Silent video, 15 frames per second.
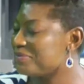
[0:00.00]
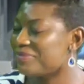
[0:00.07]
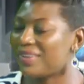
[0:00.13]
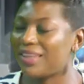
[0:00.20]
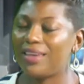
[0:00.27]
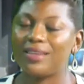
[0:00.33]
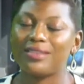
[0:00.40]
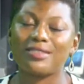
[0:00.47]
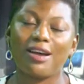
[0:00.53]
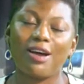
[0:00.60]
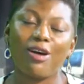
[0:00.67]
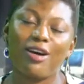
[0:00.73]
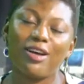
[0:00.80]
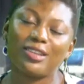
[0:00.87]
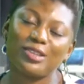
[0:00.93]
It's a
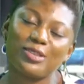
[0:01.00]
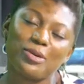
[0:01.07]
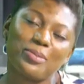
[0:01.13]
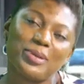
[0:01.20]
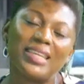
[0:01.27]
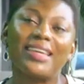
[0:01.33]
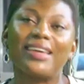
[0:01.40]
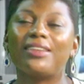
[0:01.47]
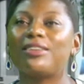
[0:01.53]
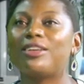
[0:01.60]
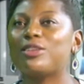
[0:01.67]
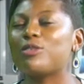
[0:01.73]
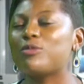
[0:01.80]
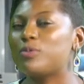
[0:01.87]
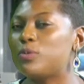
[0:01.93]
hot topic. A
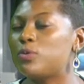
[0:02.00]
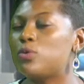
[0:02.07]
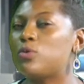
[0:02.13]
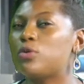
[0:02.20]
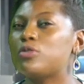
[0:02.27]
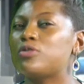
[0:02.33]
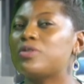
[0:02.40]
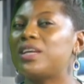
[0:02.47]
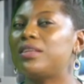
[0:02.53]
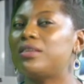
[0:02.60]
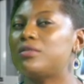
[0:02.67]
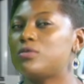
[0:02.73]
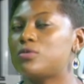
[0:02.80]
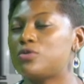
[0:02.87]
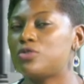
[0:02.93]
lot of people want to get
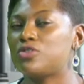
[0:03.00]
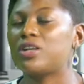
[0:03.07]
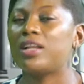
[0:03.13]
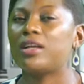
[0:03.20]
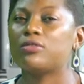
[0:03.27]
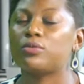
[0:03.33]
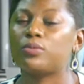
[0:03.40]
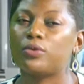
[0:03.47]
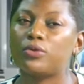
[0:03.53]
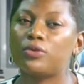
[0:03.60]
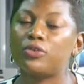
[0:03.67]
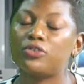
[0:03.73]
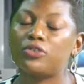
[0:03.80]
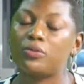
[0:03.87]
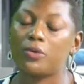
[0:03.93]
into social
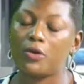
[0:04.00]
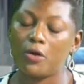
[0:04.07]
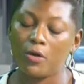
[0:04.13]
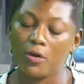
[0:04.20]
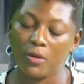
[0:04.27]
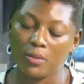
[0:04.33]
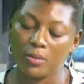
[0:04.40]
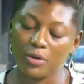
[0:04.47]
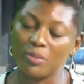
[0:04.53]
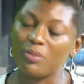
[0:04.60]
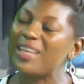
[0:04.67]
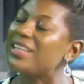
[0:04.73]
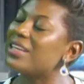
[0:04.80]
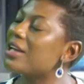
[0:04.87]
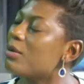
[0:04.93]
entrepreneurship, but
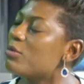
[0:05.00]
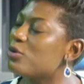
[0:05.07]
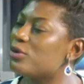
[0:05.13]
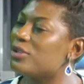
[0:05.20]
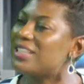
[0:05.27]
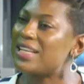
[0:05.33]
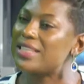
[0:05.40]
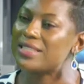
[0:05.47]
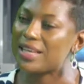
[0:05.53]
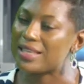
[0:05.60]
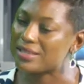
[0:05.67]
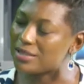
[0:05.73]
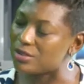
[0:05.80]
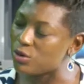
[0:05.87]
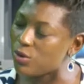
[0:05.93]
many Cameroonians are
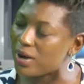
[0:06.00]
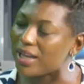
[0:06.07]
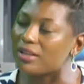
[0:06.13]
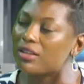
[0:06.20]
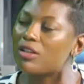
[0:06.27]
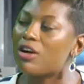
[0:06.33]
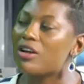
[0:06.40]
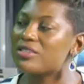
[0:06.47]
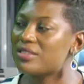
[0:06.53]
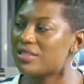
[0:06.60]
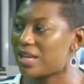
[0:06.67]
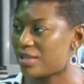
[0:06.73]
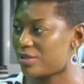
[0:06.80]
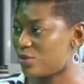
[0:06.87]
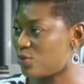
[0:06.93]
still quite lost
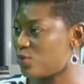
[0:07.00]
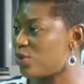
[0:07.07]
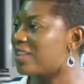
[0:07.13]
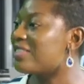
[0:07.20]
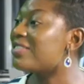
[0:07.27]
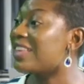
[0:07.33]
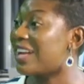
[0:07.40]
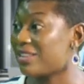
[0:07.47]
as to what that